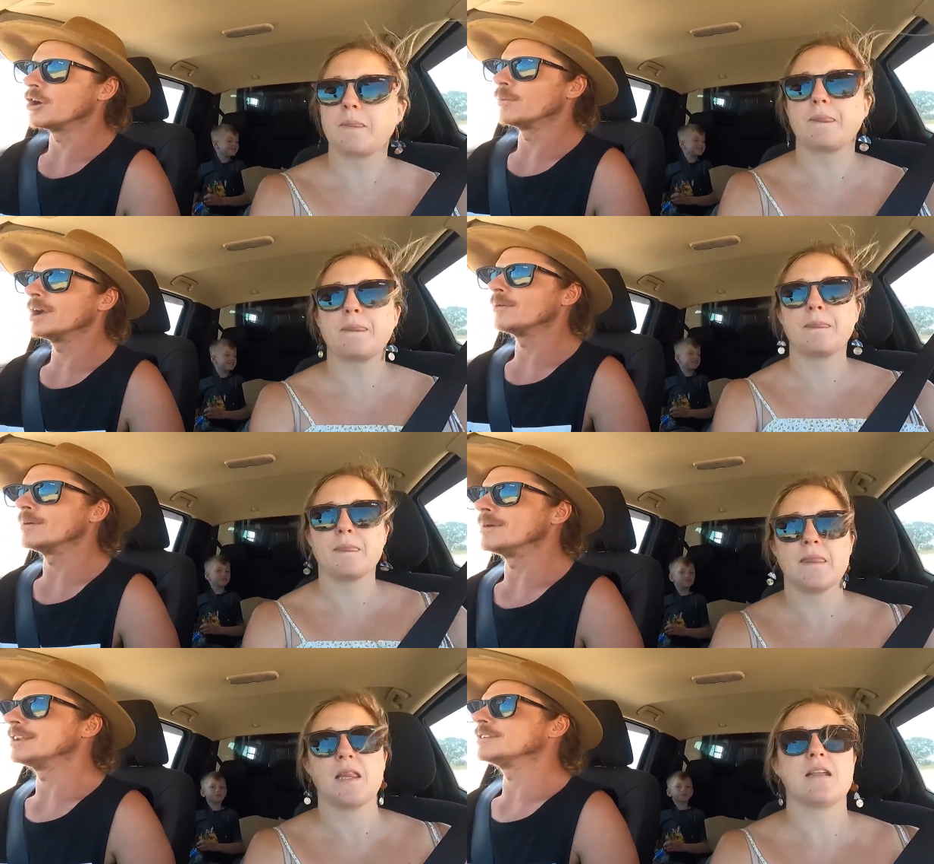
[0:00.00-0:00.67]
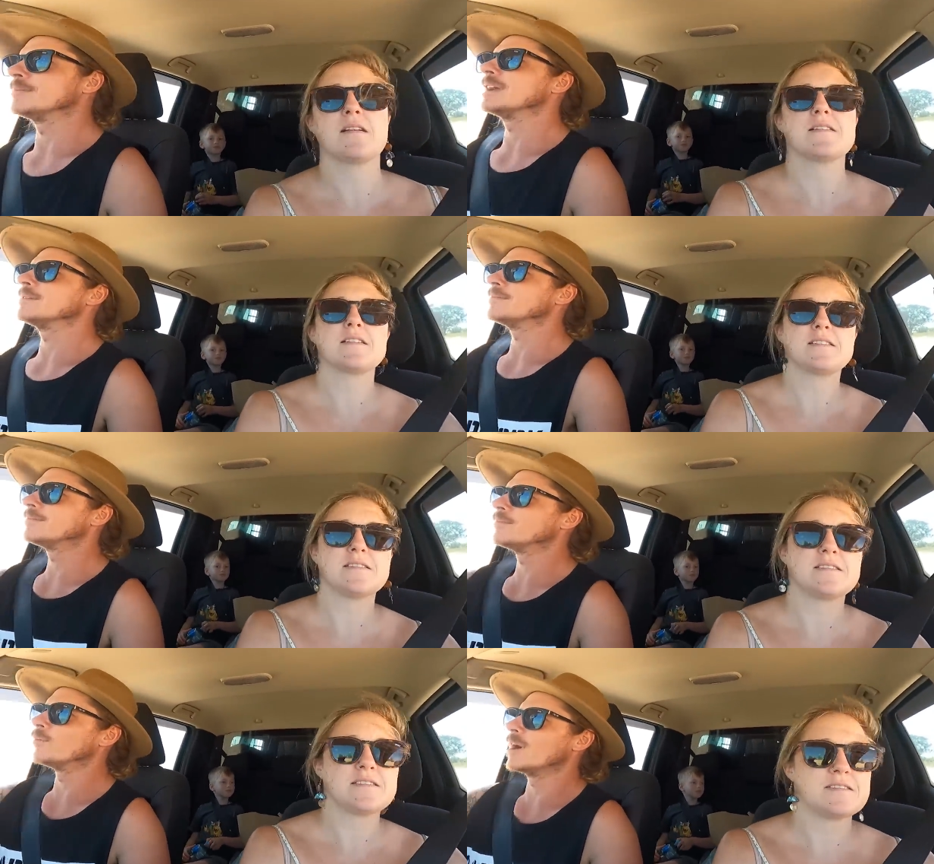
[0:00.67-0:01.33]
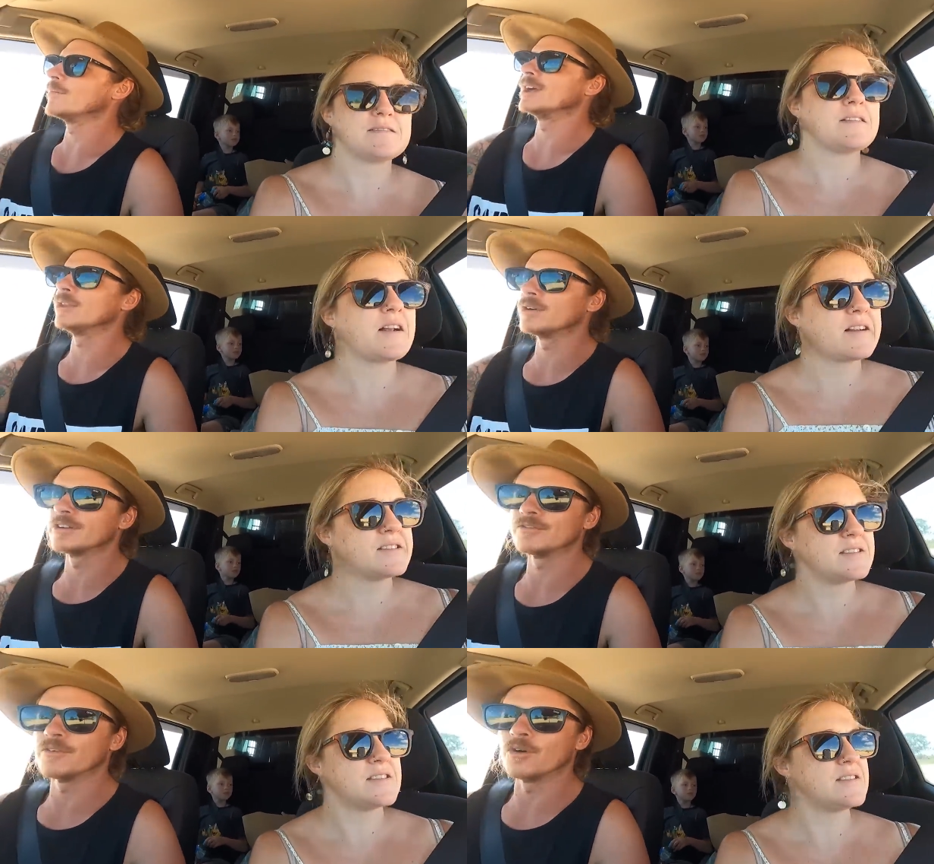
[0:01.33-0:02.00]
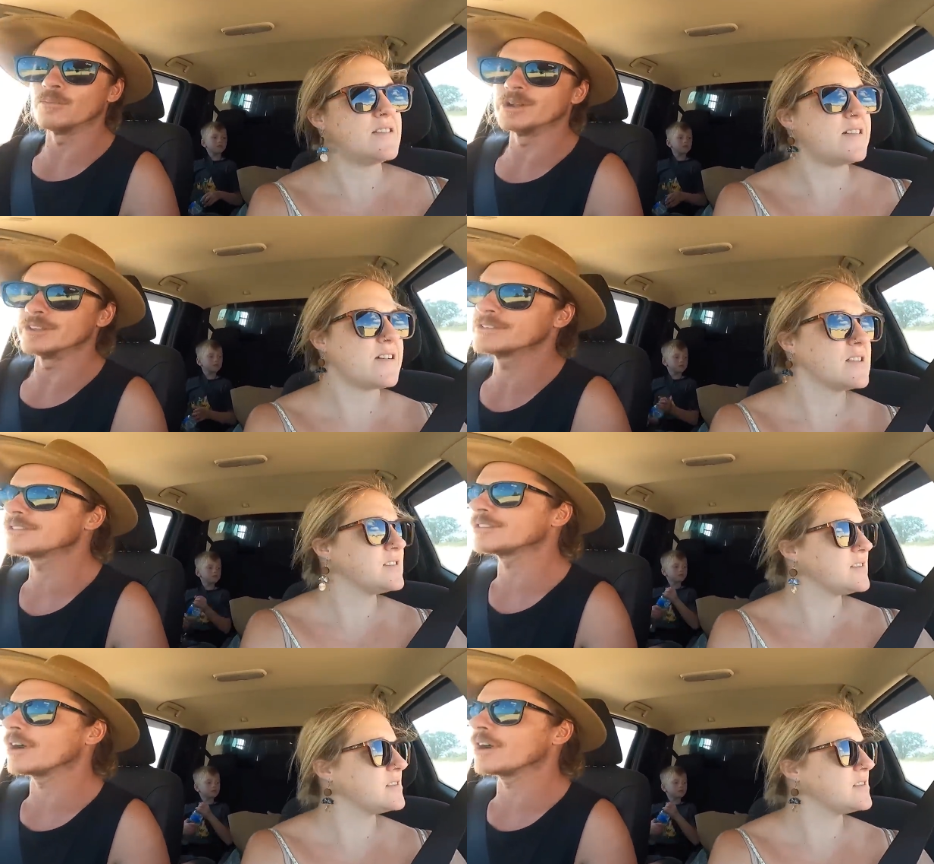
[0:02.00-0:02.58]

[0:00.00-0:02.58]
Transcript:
Speaker 1: know where we're meant to be, where we're looking for, but it's